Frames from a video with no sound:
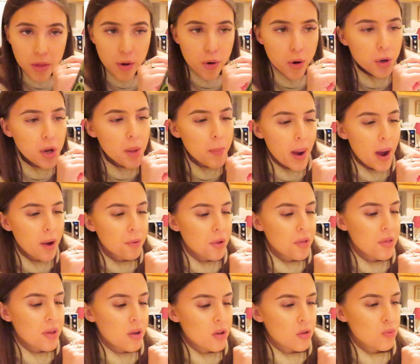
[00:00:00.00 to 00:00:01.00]
They're only a pound, I
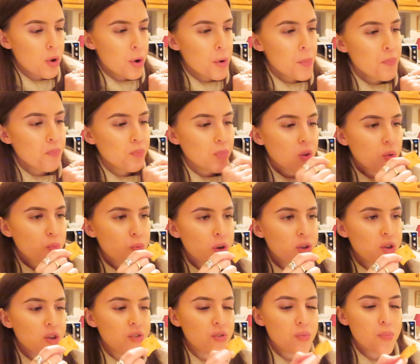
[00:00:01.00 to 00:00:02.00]
think, as well. That's
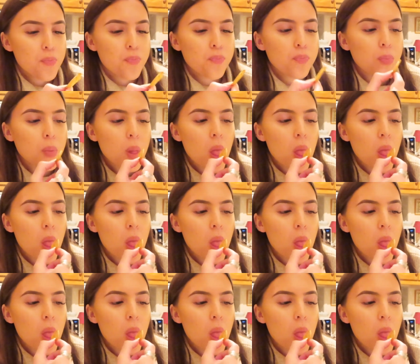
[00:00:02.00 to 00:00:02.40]
pretty decent.